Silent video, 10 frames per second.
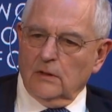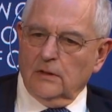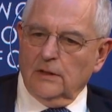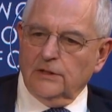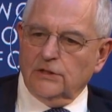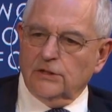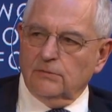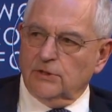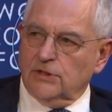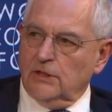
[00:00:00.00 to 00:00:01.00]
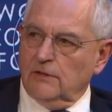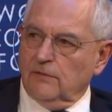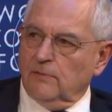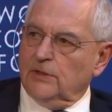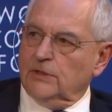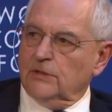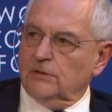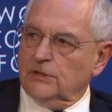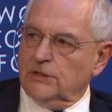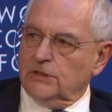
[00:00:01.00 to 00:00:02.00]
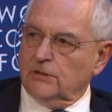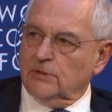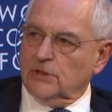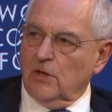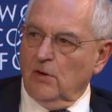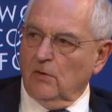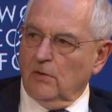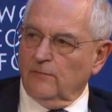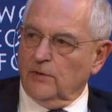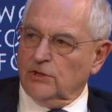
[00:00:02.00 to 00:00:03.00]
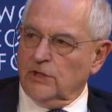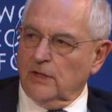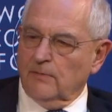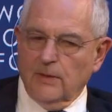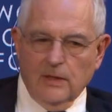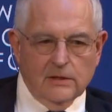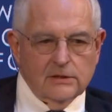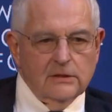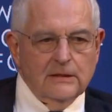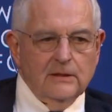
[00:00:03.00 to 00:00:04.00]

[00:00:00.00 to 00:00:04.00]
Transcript: the legitimacy of the political system as a whole, of which they are part,